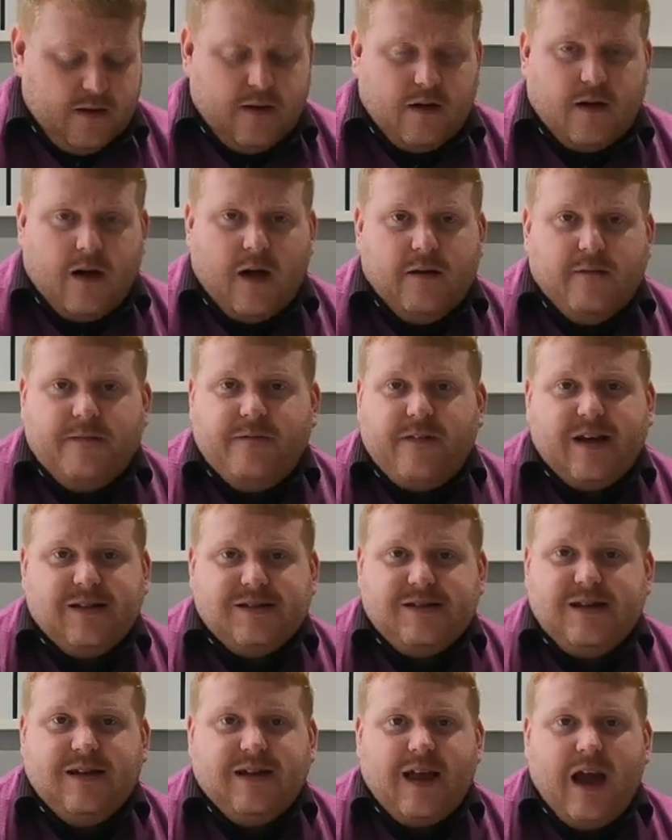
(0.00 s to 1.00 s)
kind of
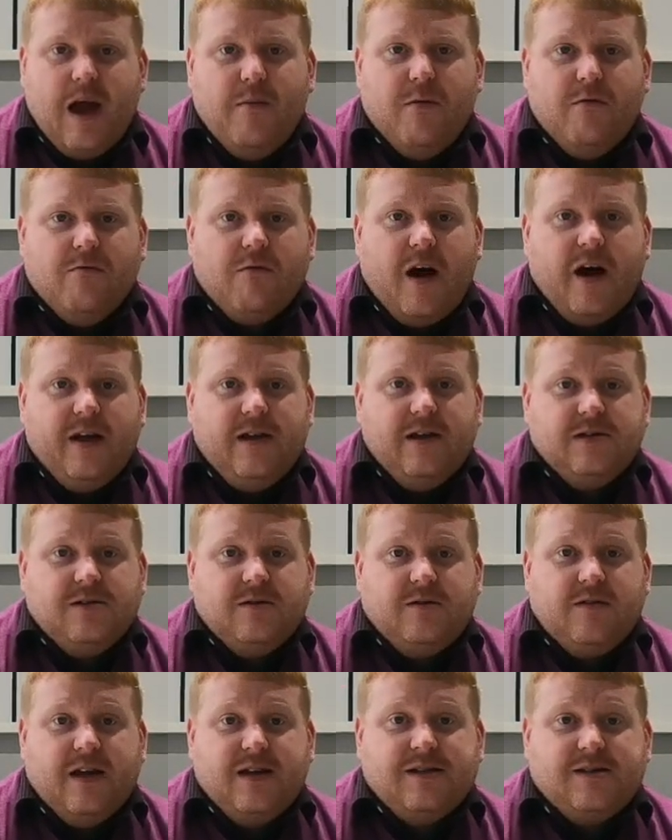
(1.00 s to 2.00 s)
fancy label writers
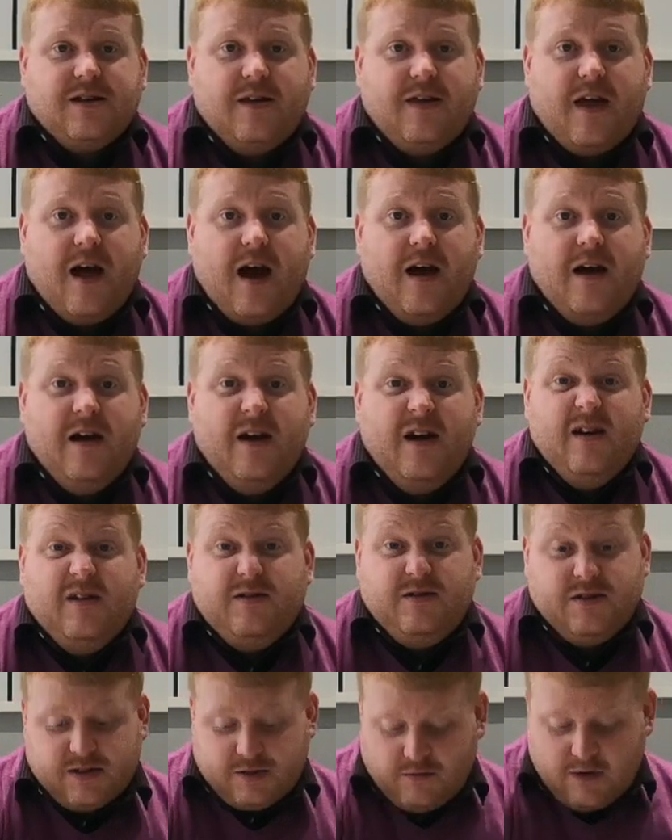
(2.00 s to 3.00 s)
or things like that. Just